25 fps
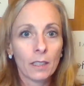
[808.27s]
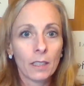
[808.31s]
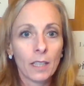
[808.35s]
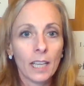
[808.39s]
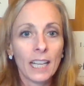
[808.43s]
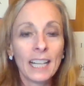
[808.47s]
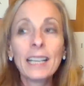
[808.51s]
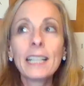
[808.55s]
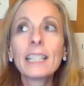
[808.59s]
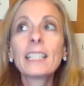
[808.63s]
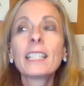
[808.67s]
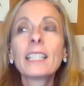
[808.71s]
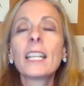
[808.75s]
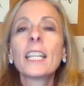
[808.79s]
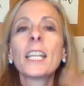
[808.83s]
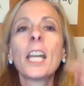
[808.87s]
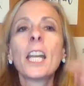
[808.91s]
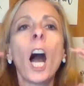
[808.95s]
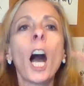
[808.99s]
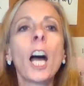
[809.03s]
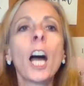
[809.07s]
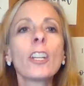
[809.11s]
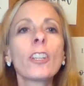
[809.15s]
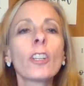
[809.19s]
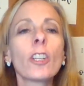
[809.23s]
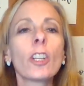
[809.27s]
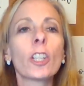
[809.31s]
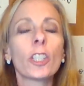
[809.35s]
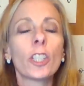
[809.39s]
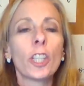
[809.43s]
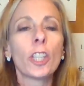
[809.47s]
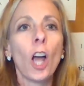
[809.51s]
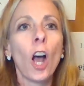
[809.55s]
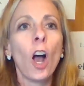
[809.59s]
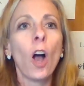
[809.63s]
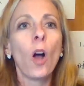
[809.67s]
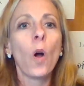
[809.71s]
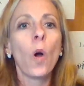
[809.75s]
It is an
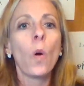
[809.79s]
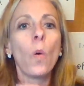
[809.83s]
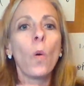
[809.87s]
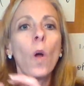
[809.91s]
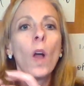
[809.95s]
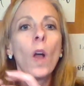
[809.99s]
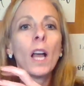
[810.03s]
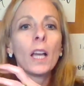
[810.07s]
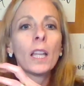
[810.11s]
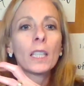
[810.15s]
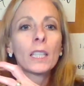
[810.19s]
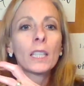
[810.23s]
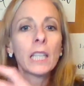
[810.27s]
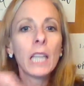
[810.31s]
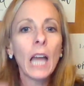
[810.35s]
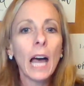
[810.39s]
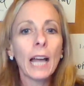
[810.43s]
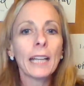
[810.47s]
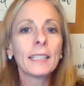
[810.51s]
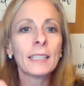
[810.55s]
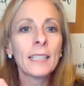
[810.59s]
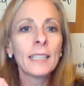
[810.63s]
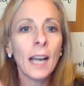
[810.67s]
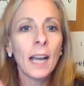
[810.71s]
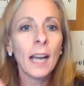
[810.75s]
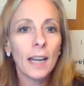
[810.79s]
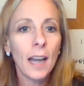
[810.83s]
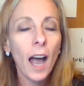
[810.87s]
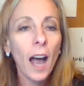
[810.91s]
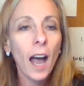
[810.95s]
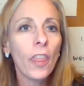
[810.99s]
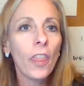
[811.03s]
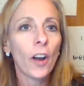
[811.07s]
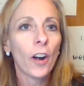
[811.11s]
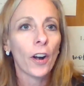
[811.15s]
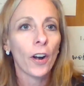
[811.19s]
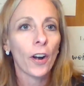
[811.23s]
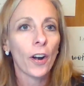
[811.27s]
undertow like none
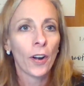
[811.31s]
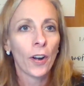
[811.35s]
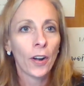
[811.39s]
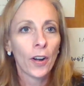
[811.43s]
other.